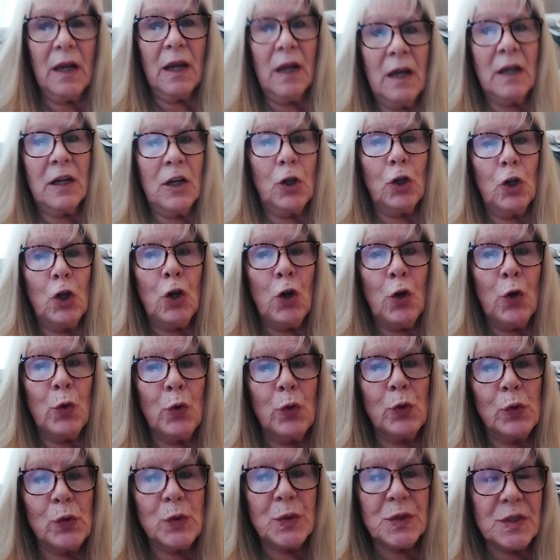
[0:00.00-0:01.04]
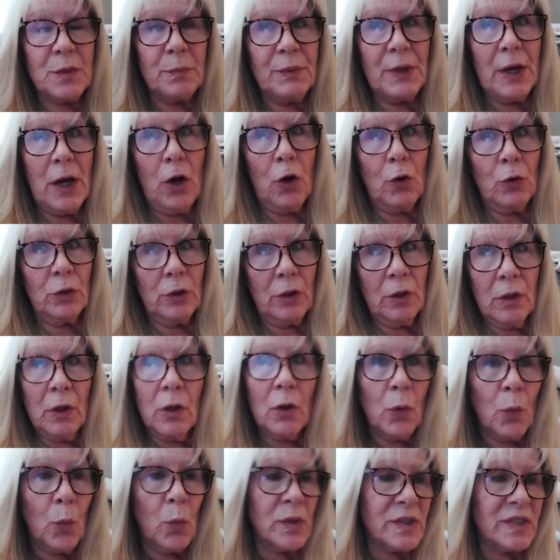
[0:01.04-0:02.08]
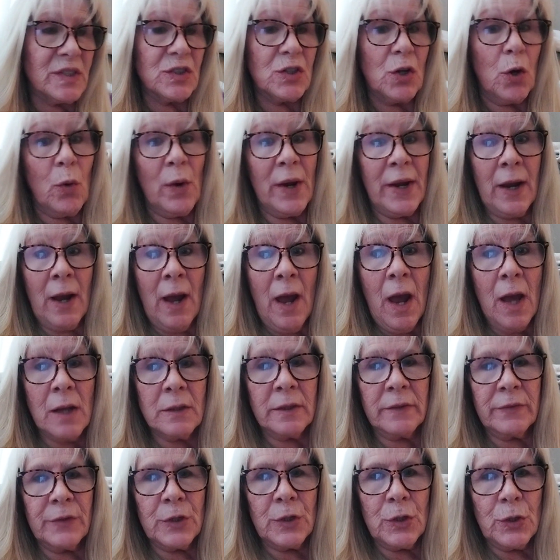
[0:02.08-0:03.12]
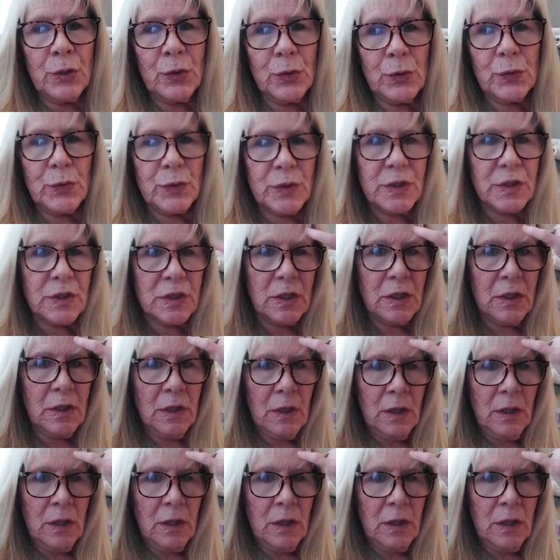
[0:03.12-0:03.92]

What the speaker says: any news about what's going on in the news.